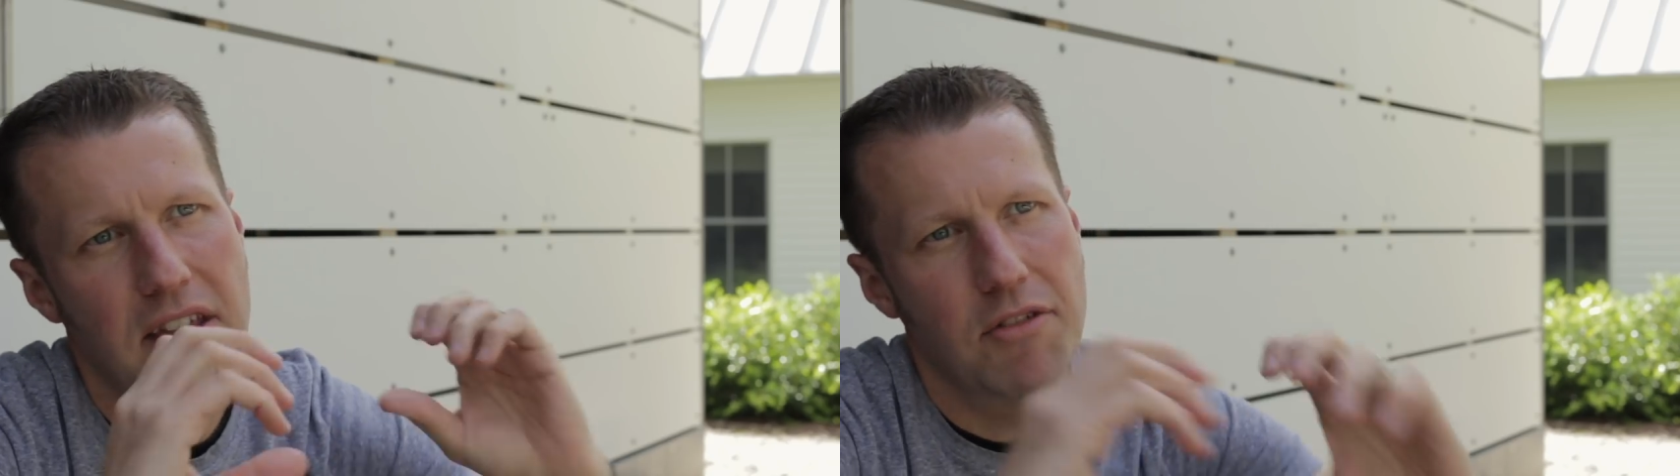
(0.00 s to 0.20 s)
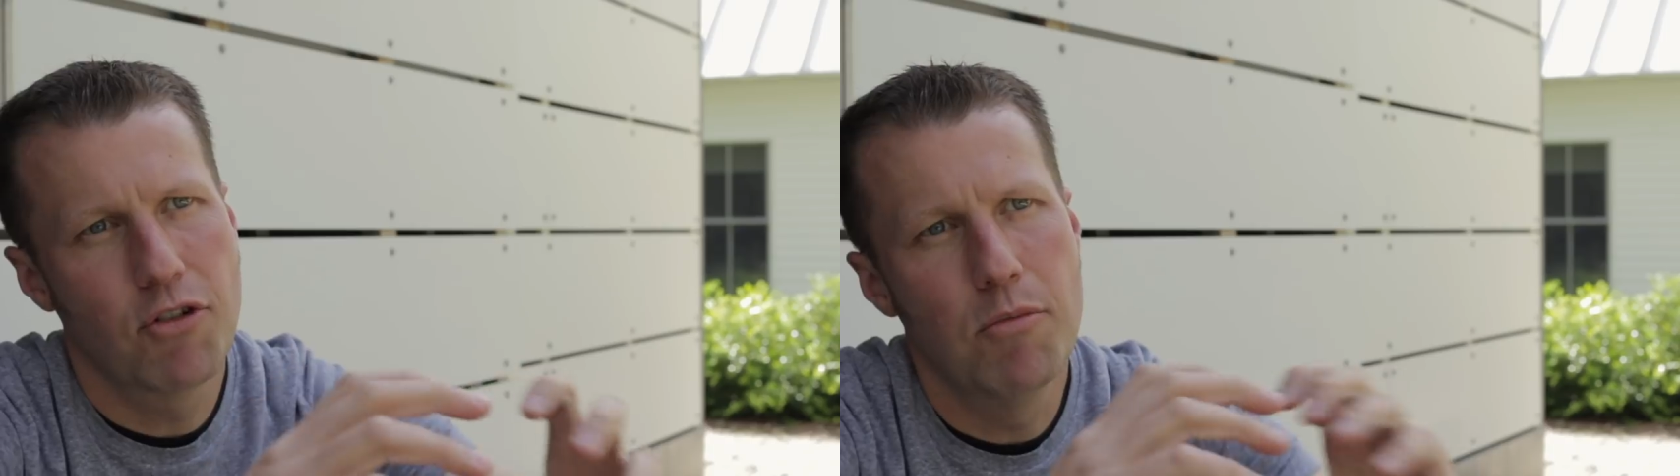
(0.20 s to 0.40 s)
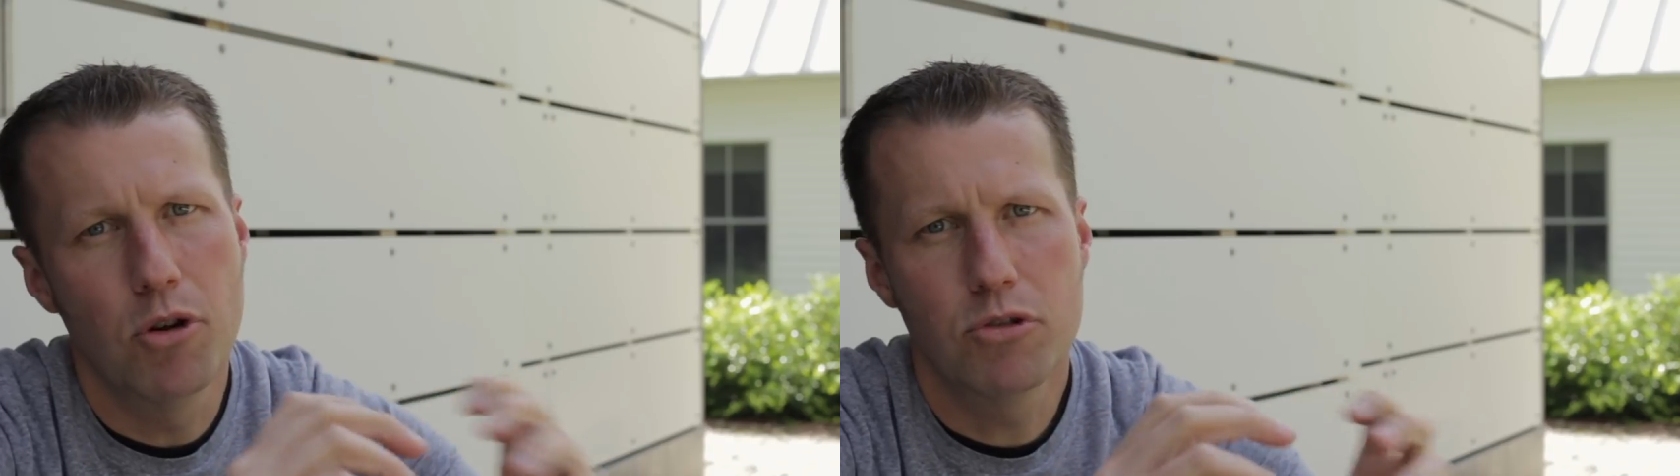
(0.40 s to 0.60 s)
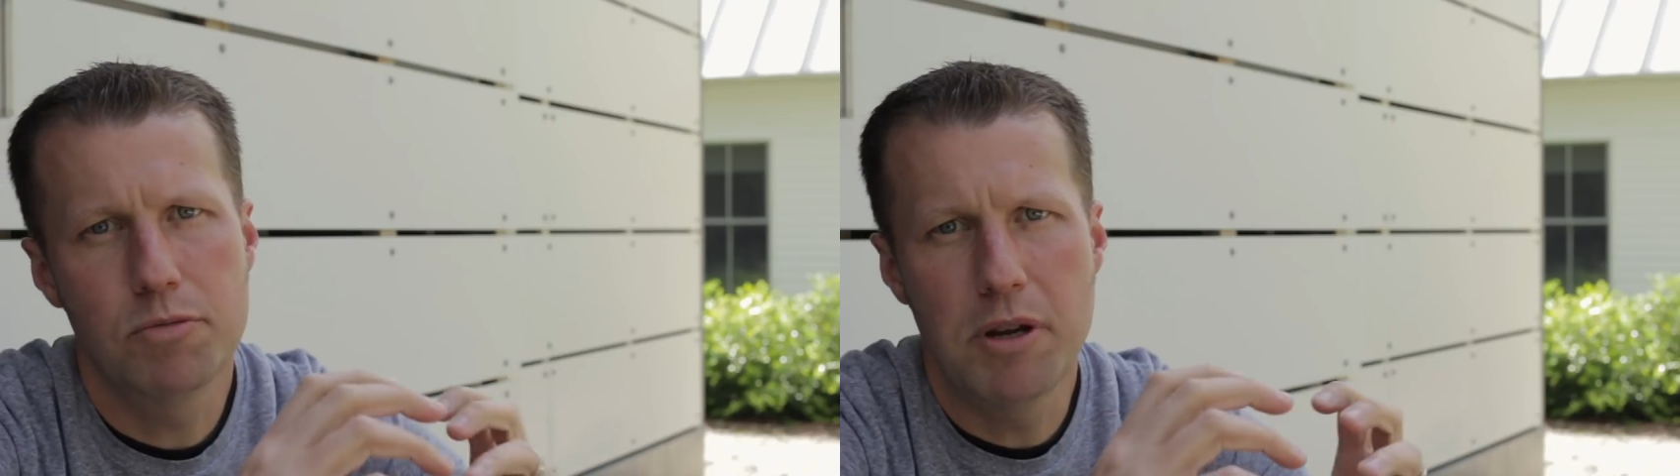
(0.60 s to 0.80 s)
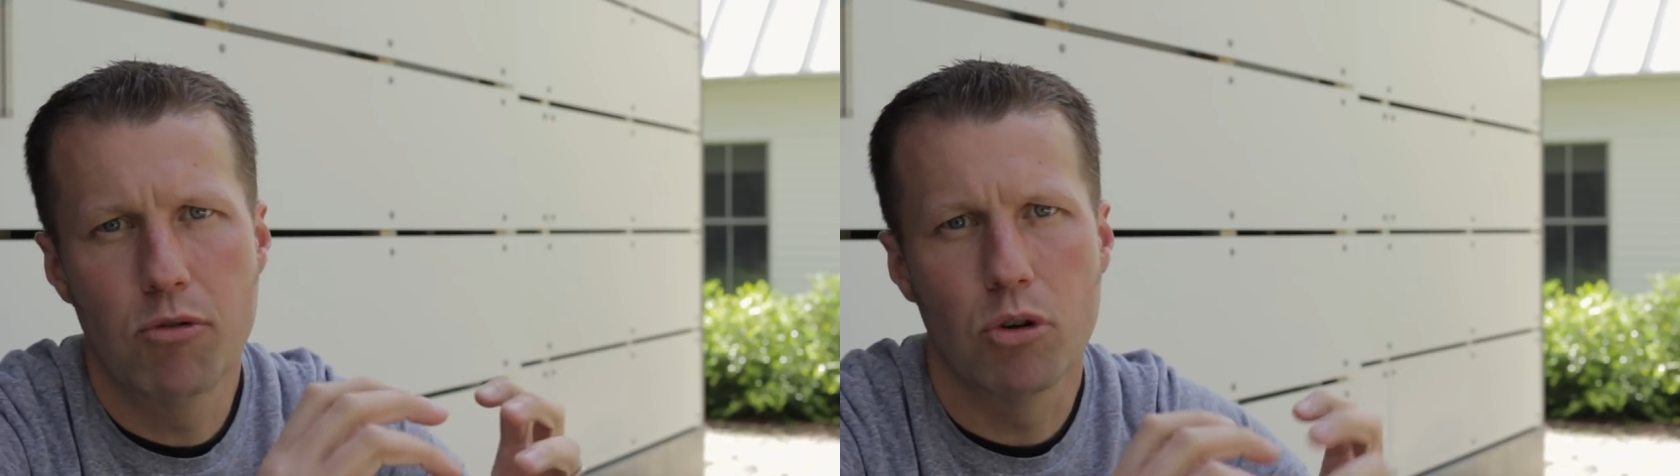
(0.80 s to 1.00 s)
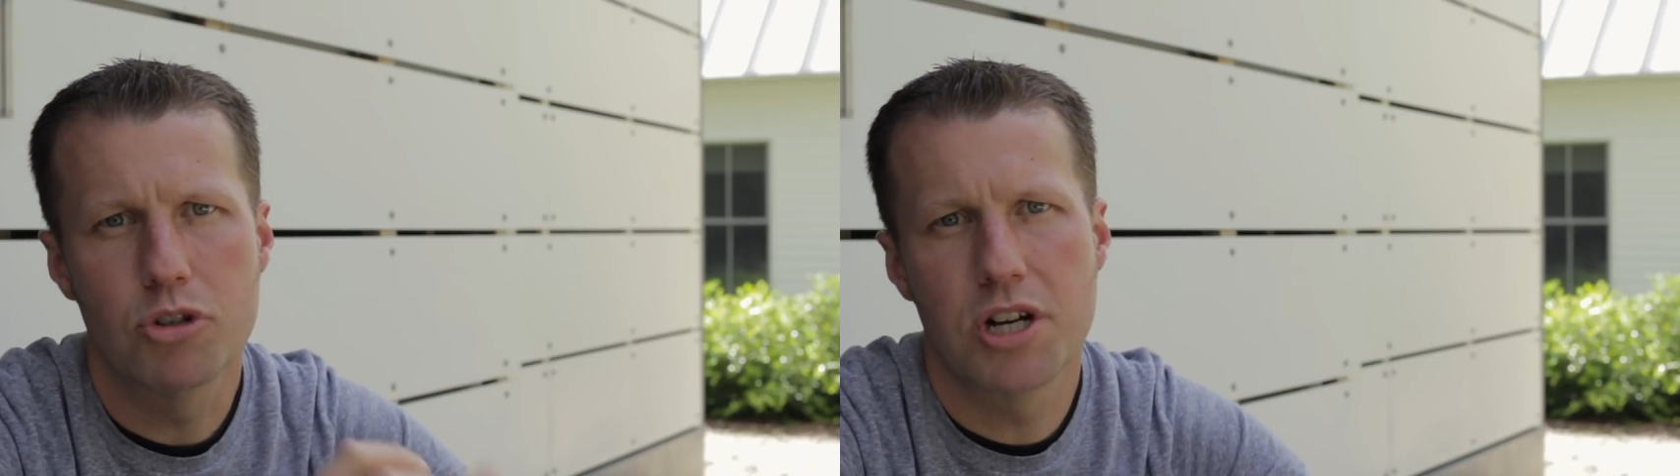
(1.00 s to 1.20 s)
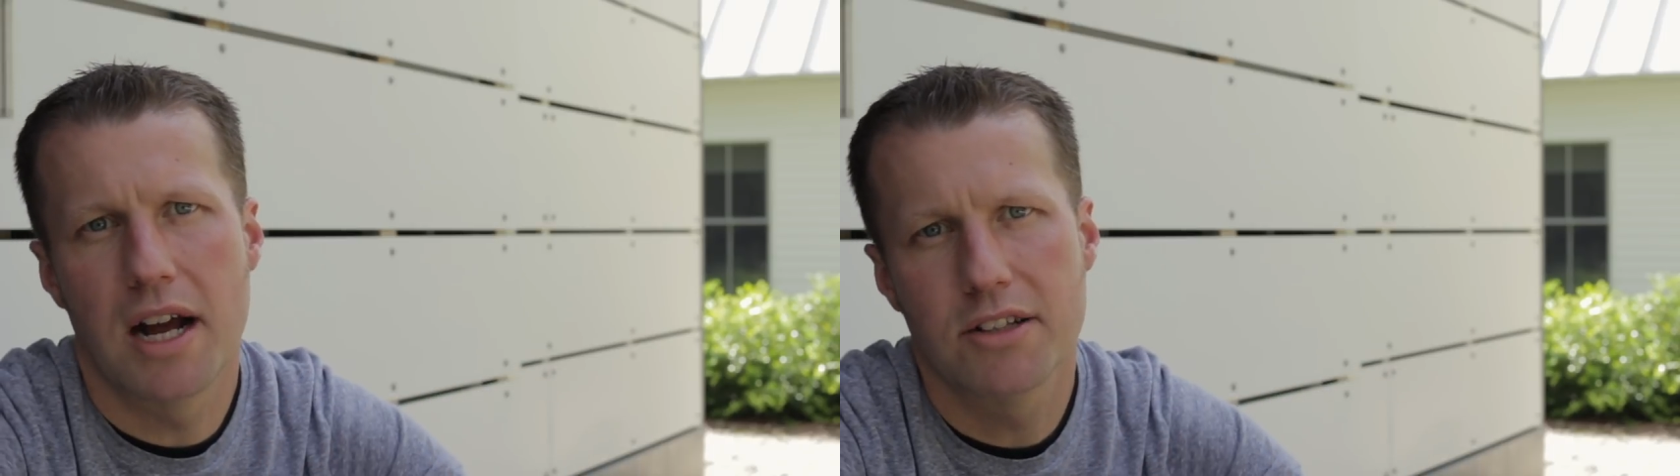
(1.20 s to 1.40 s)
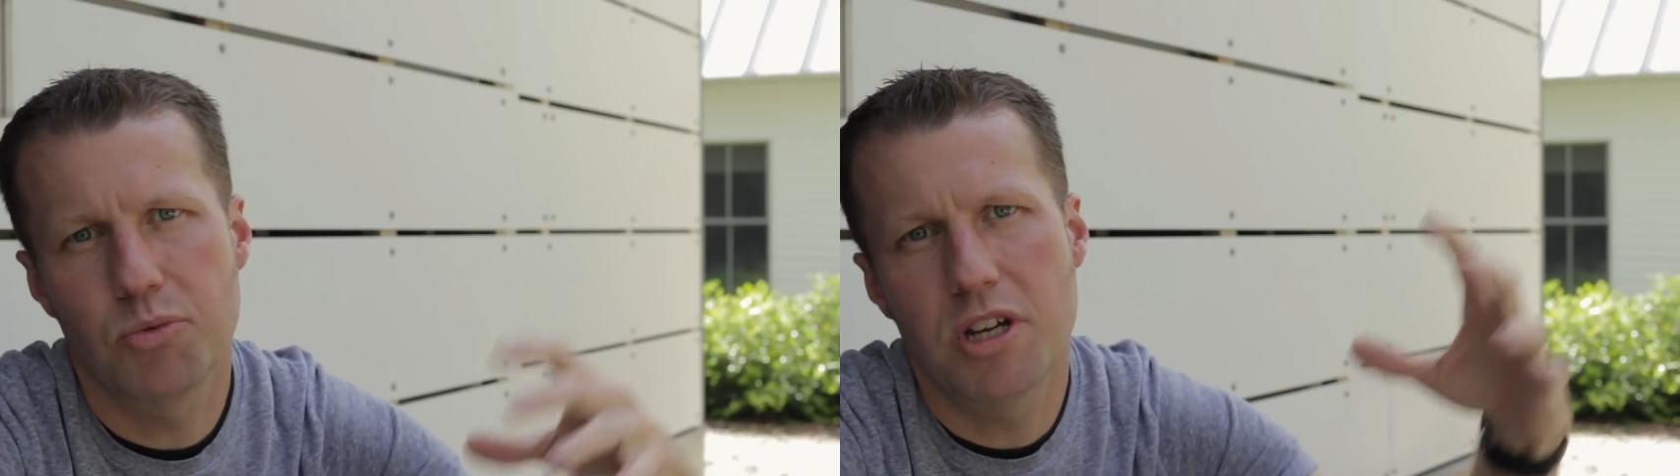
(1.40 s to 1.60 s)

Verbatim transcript: then from those B-roll shots,